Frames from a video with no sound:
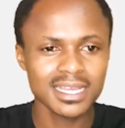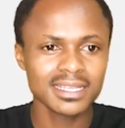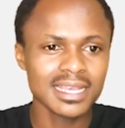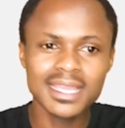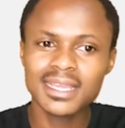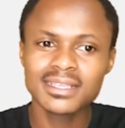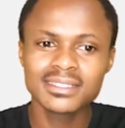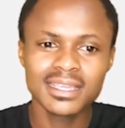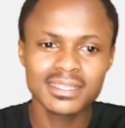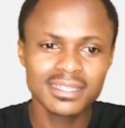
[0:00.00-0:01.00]
like i
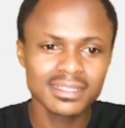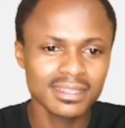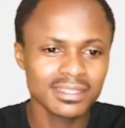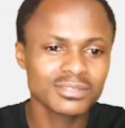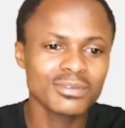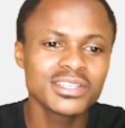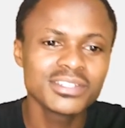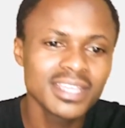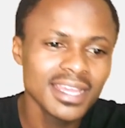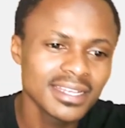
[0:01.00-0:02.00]
said that's what you
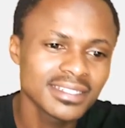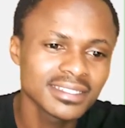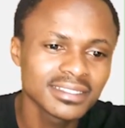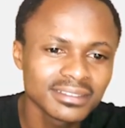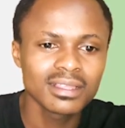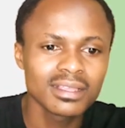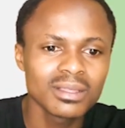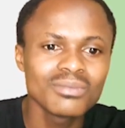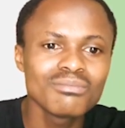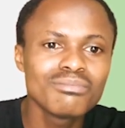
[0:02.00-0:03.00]
get
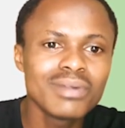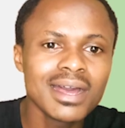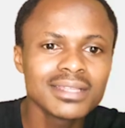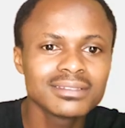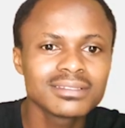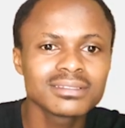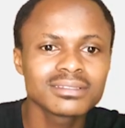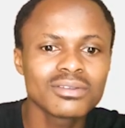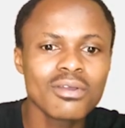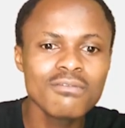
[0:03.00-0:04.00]
but
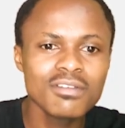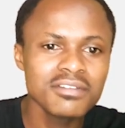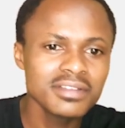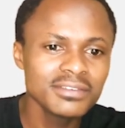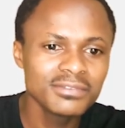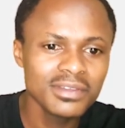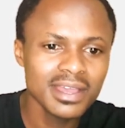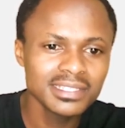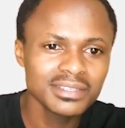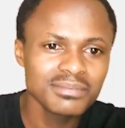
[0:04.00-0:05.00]
overall if you
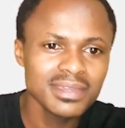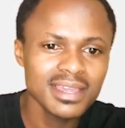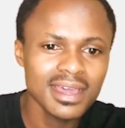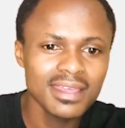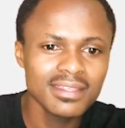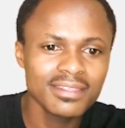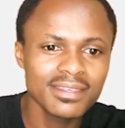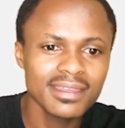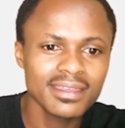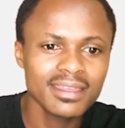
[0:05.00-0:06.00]
ask me i
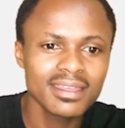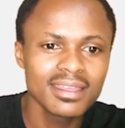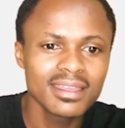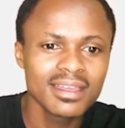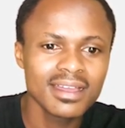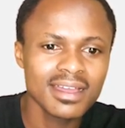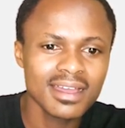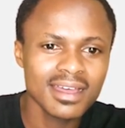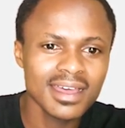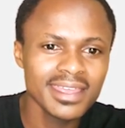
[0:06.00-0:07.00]
think
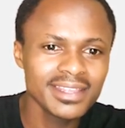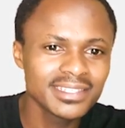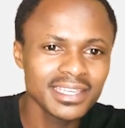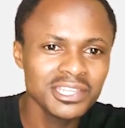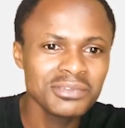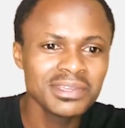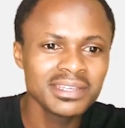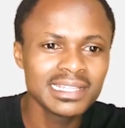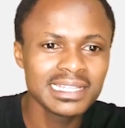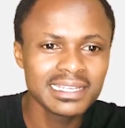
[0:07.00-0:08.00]
I
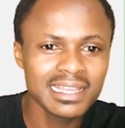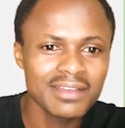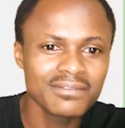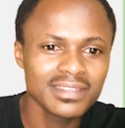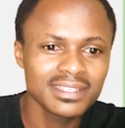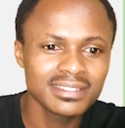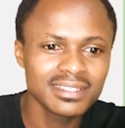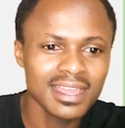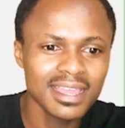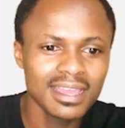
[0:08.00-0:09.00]
genuinely love this
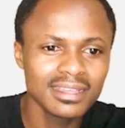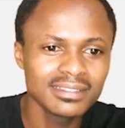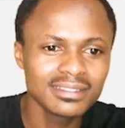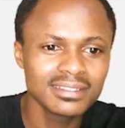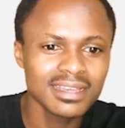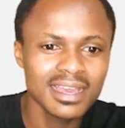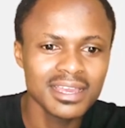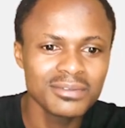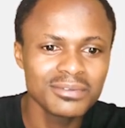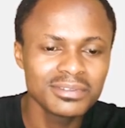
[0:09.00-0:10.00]
and
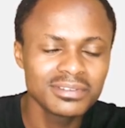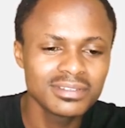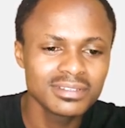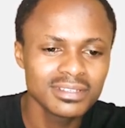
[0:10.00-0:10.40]
I would